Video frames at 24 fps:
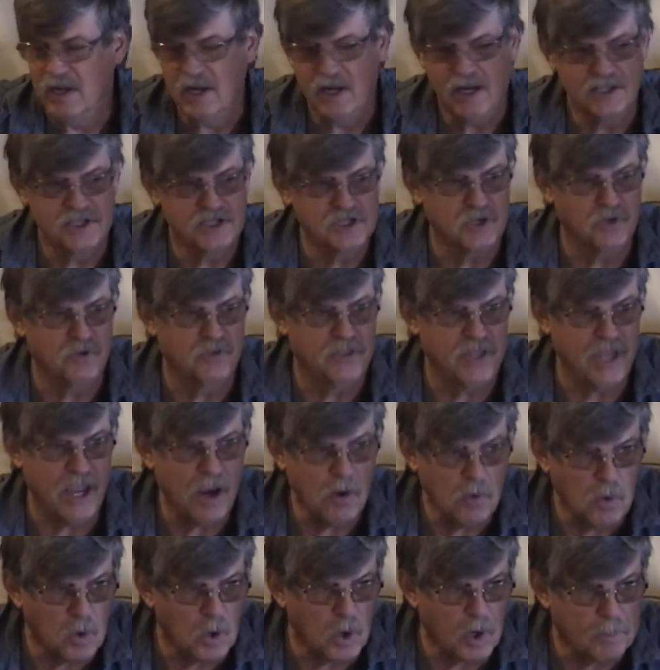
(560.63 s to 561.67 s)
And so
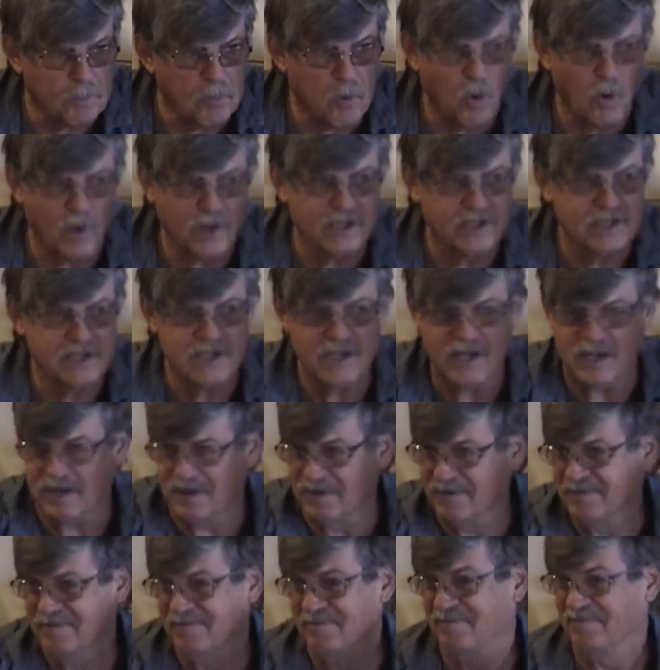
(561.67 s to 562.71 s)
they were appointing
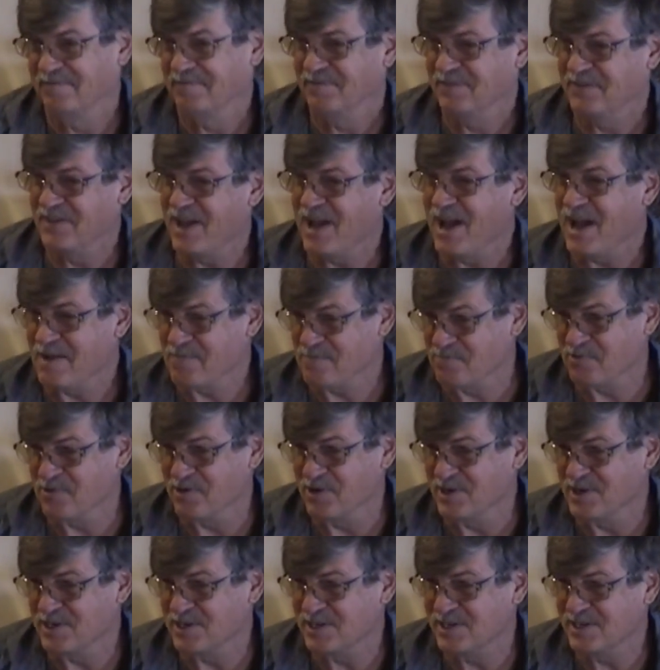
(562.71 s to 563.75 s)
the high
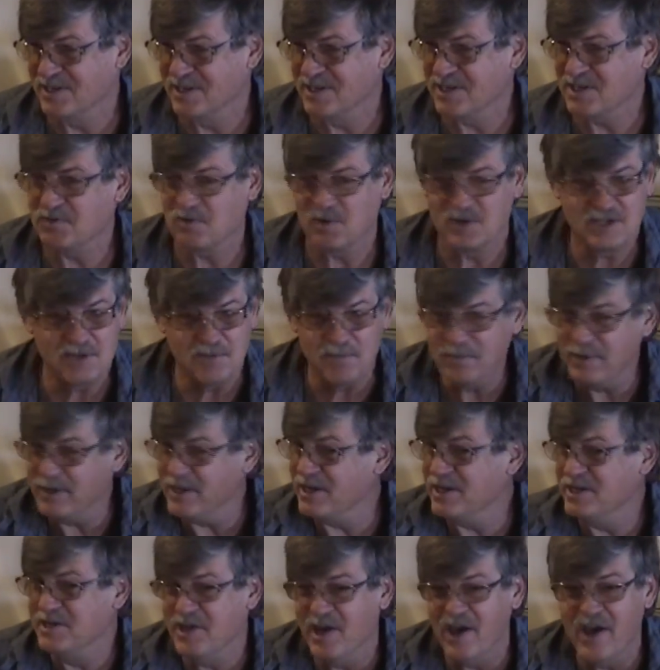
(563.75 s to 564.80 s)
priest. This wasn't
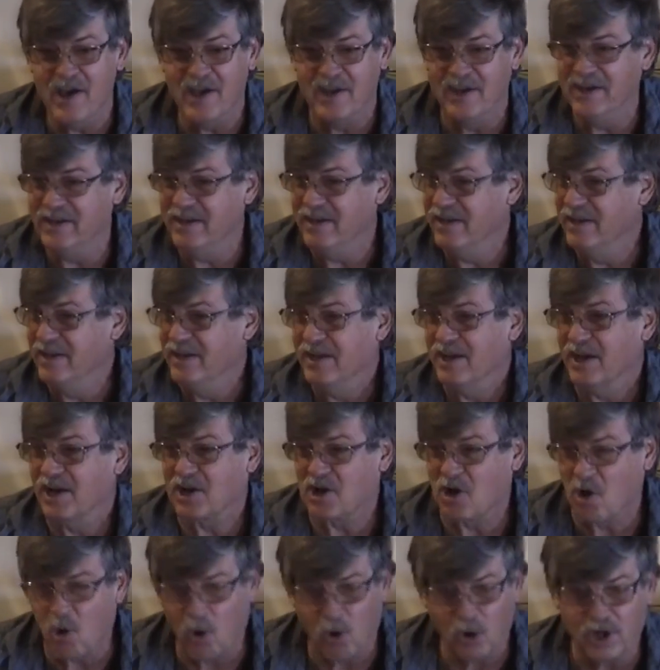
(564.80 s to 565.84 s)
being done
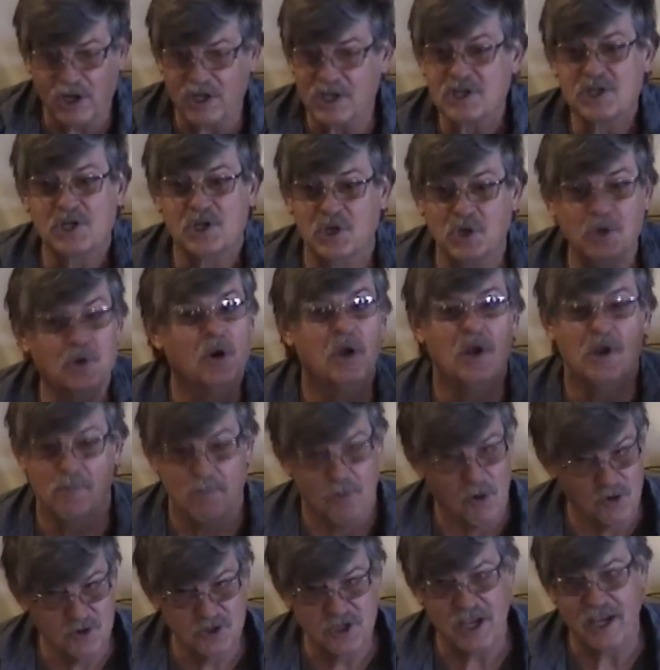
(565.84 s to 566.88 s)
according
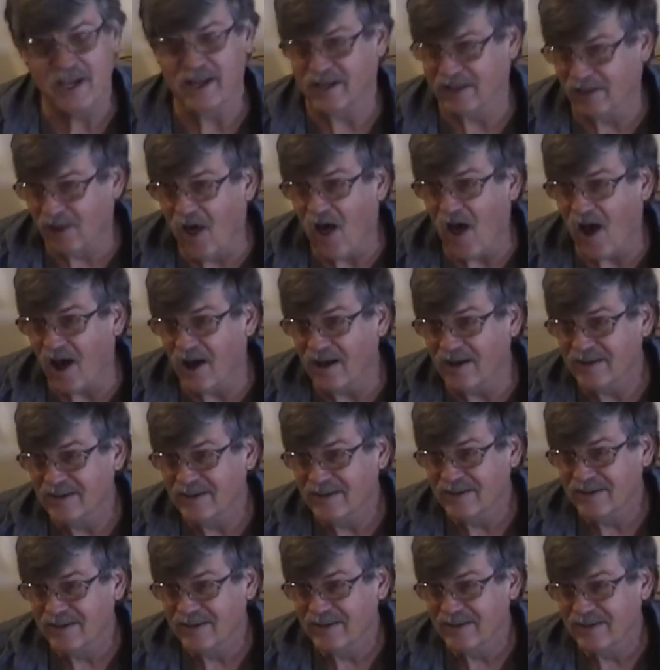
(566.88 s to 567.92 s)
to Mosaic law.
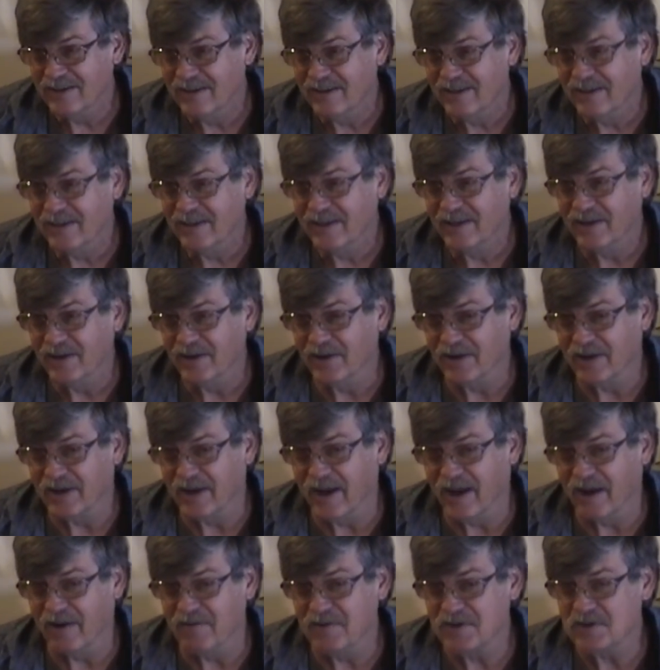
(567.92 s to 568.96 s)

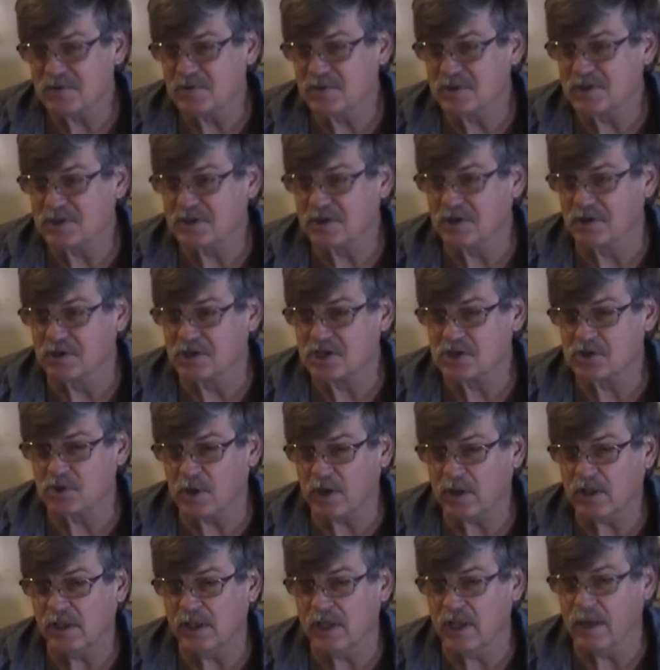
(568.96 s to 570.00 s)
Okay, this was
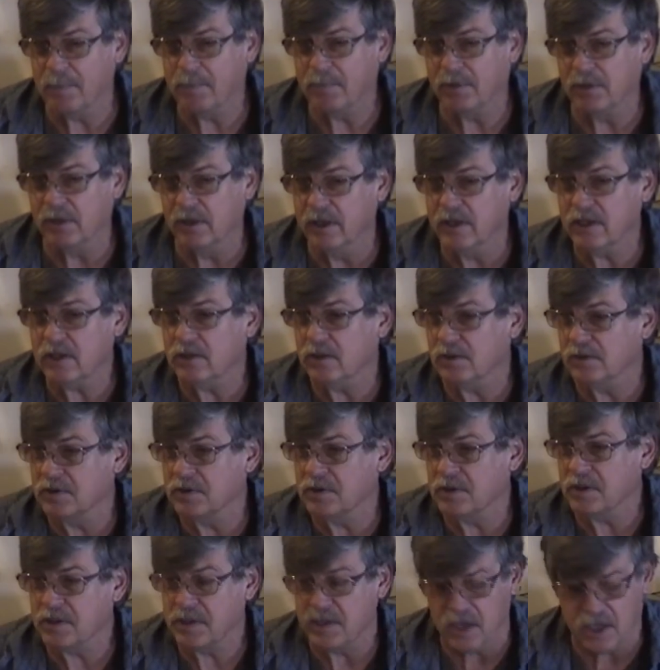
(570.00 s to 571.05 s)
strictly a political
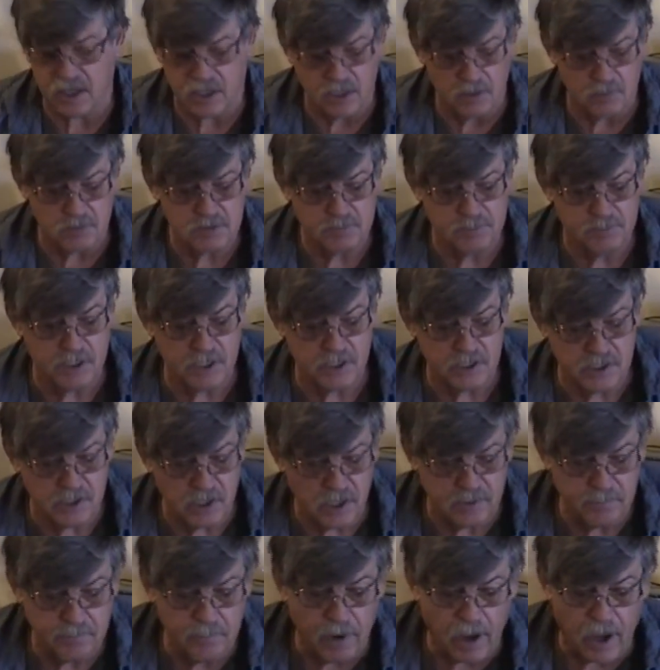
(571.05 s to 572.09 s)
thing, and it was being
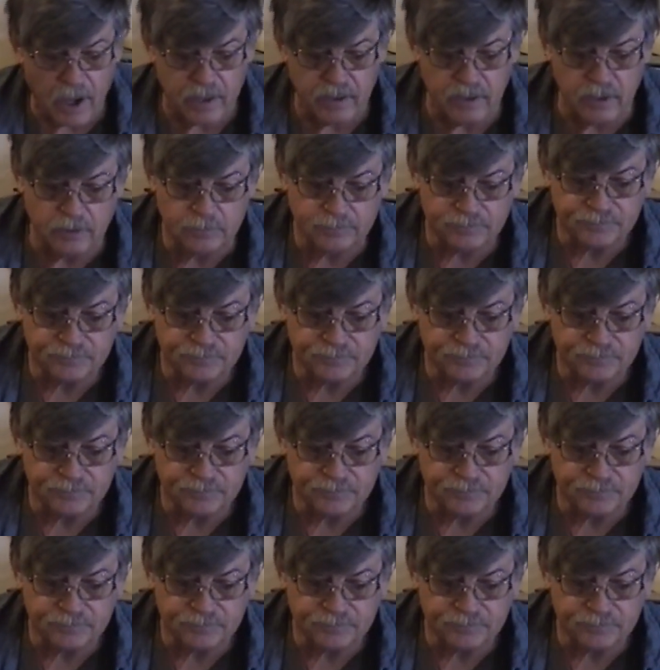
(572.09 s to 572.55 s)
done by them.